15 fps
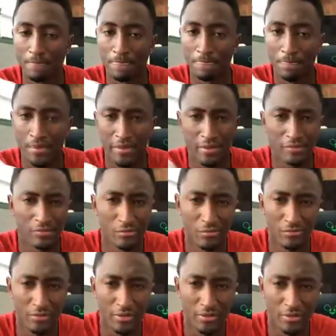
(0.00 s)
yeah, I guess you wouldn't
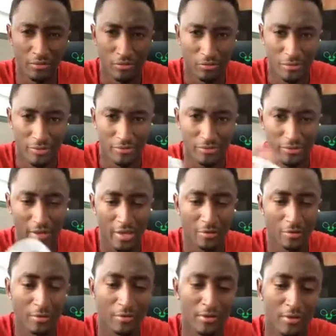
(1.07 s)
really need to replace the cable.
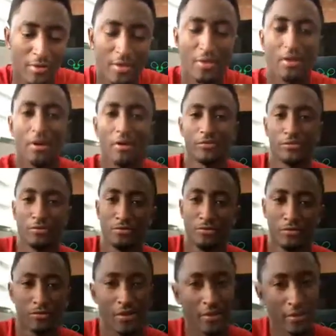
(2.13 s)
Also, you just
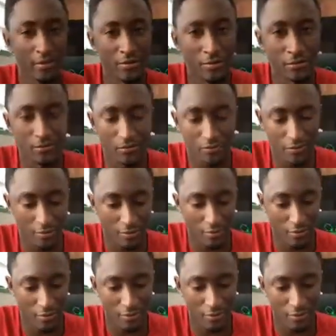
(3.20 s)
saw that news of the...